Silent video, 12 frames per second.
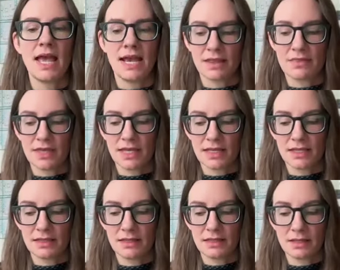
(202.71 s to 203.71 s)
And
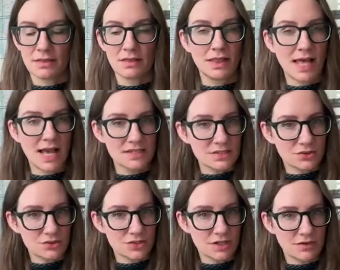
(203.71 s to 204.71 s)
then the last
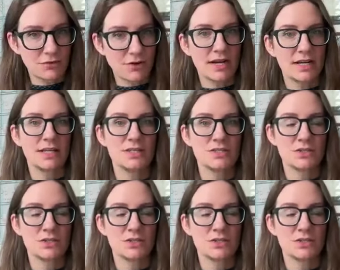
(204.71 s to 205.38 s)
Thursday and Friday.